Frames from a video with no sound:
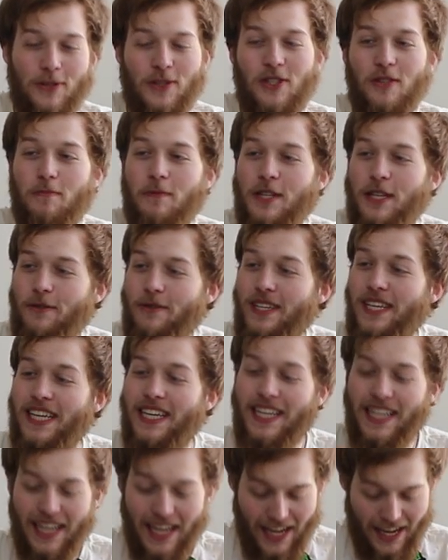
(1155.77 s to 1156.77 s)
super
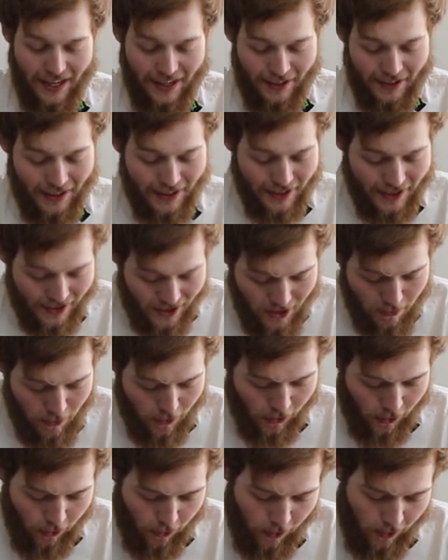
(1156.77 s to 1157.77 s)
unique and
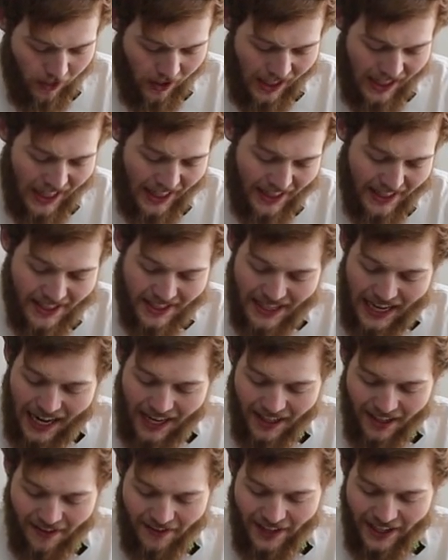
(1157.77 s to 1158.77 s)
super cool. I like the
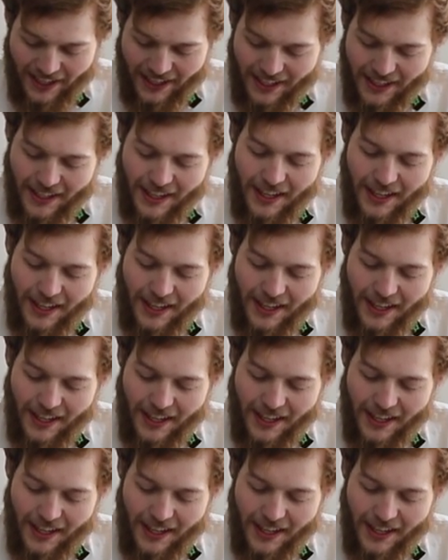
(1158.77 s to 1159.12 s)
style of it.